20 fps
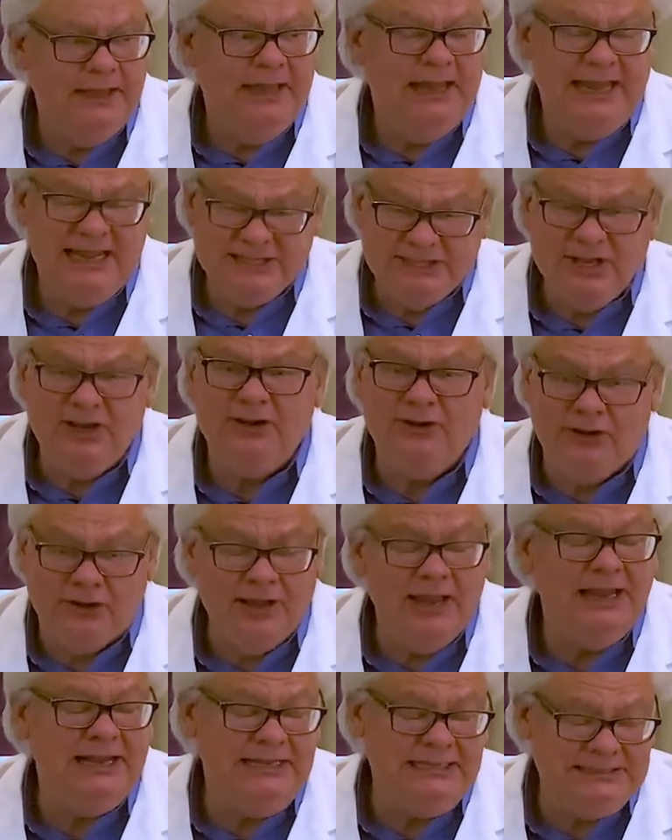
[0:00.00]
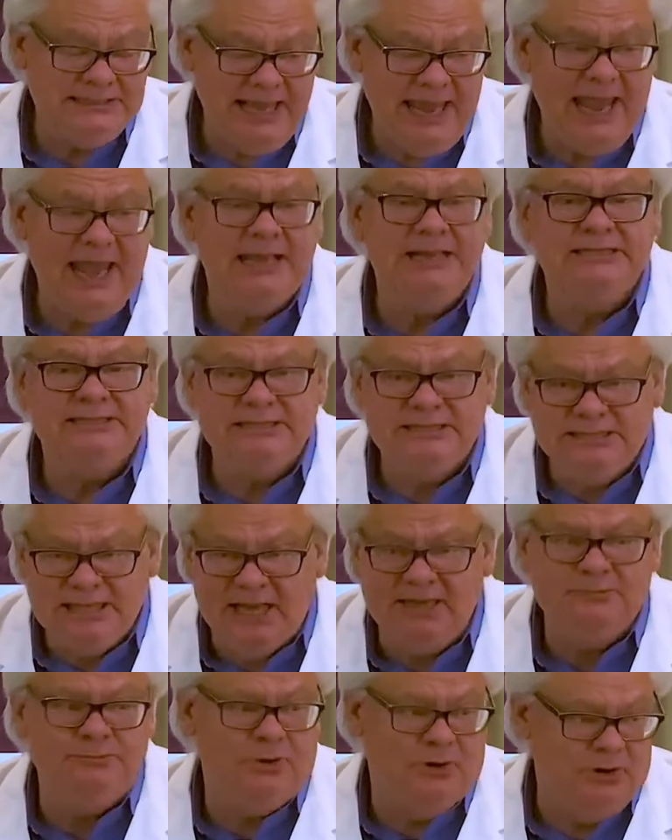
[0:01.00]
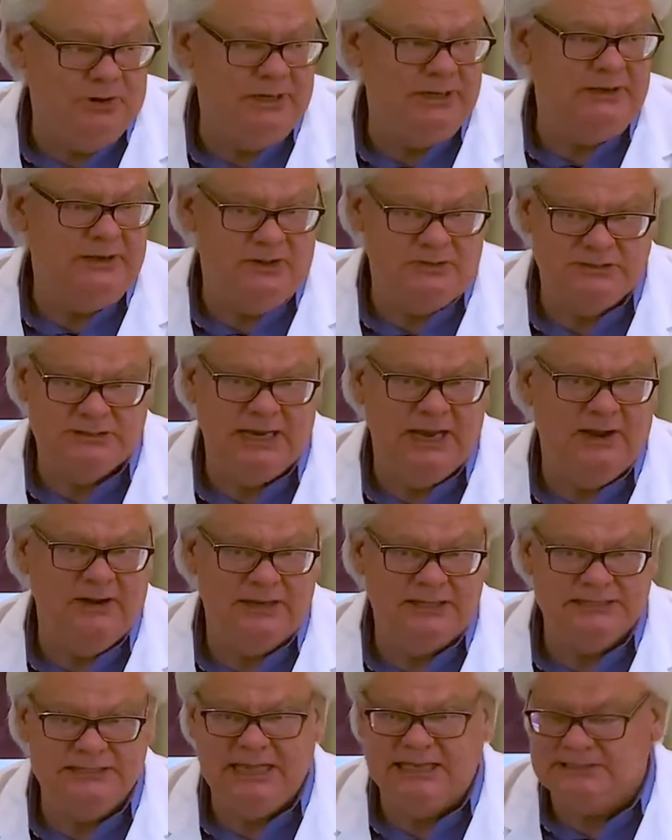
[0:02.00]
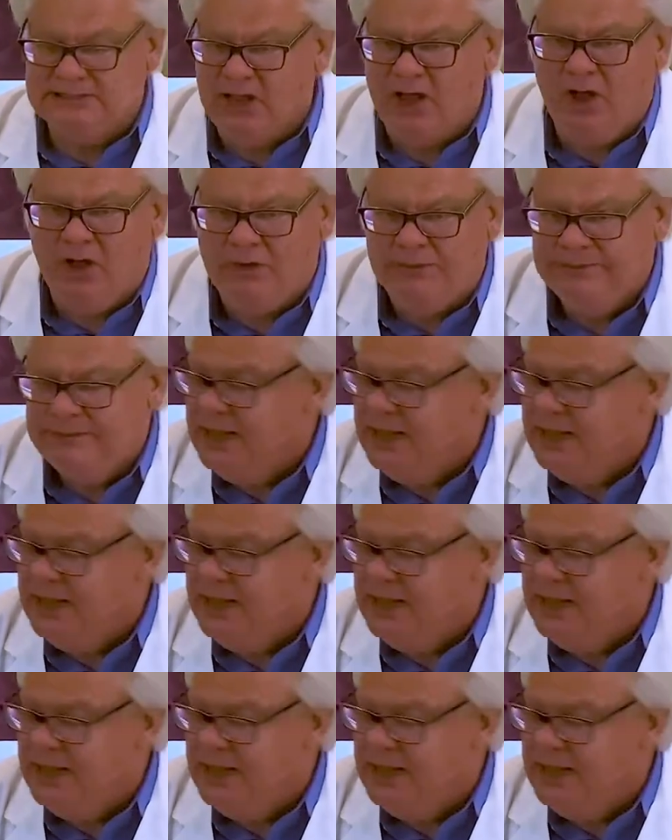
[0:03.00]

He's going to look like he's had a sunburn in those areas, that's all.